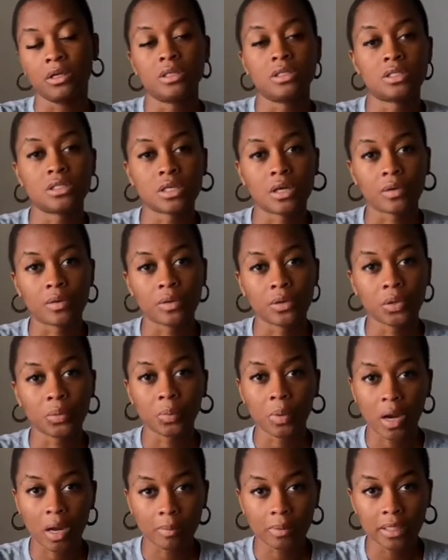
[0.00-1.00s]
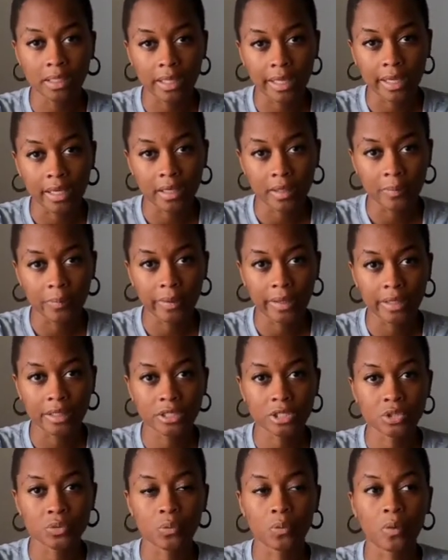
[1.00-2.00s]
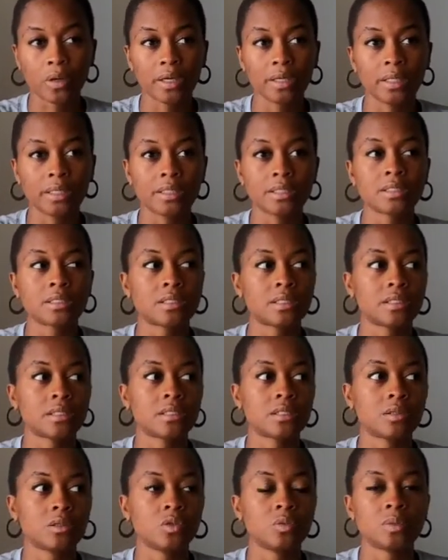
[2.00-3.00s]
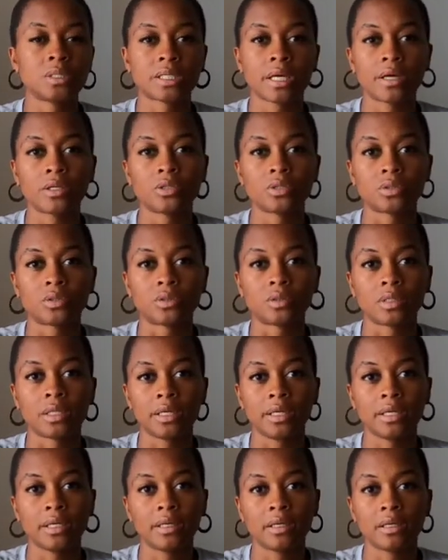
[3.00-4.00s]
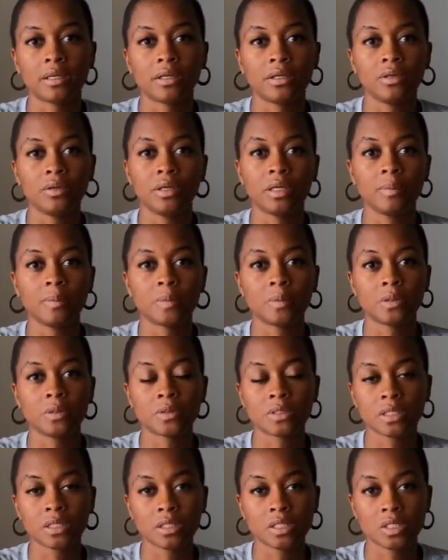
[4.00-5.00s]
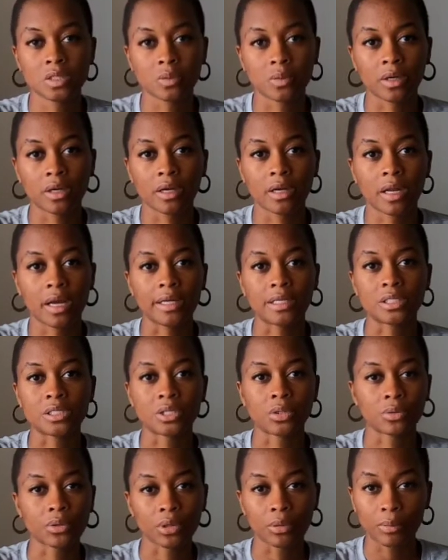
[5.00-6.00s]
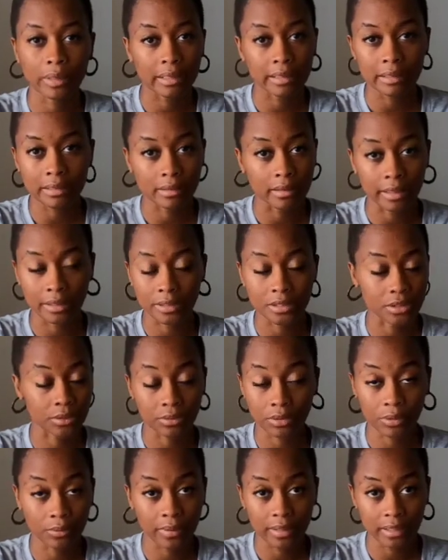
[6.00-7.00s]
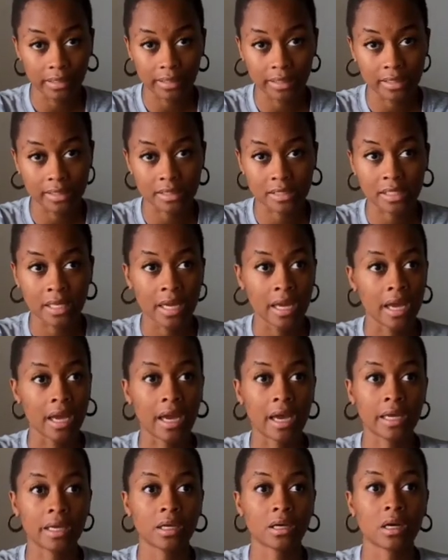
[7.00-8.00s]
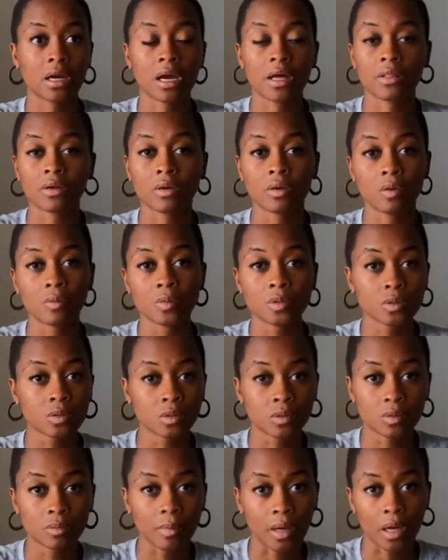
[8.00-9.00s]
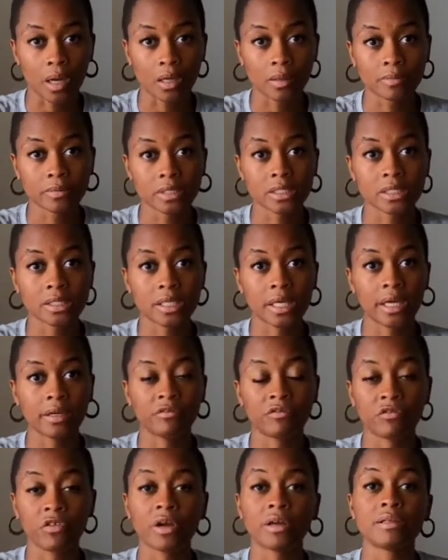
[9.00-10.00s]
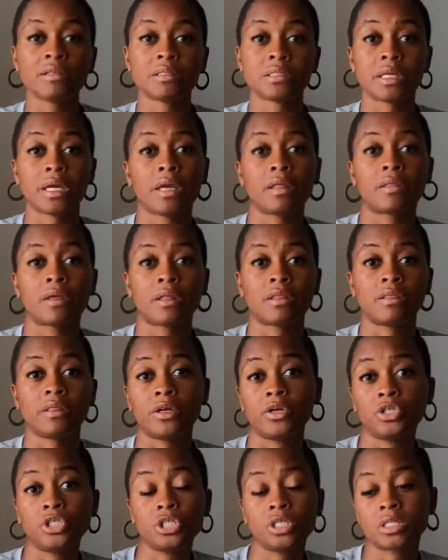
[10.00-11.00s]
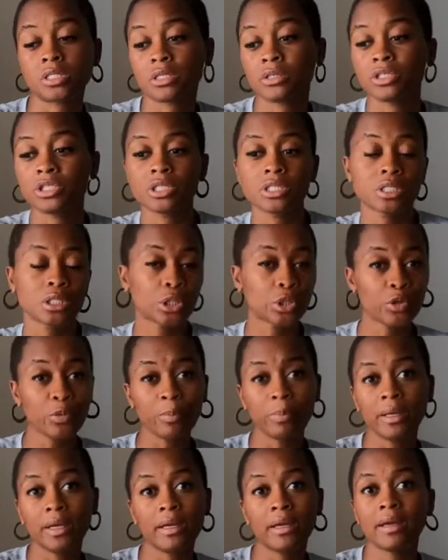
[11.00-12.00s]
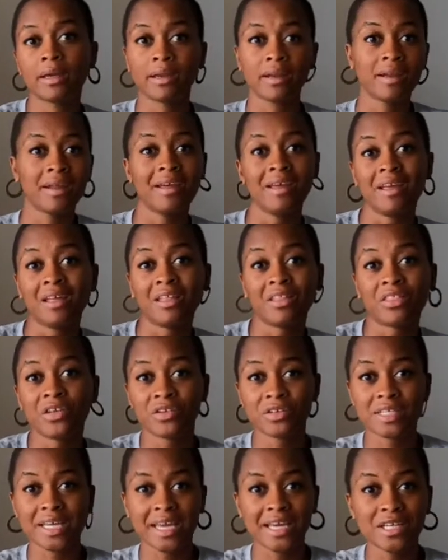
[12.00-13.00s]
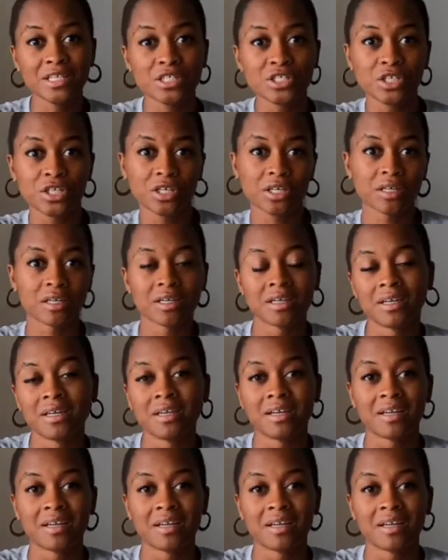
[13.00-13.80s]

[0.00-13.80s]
So you're probably like, Paige, what is this loop schedule? Like, you keep using this word. I don't know what it is. I hear other homeschool moms and friends saying that they're just looping, and their days are,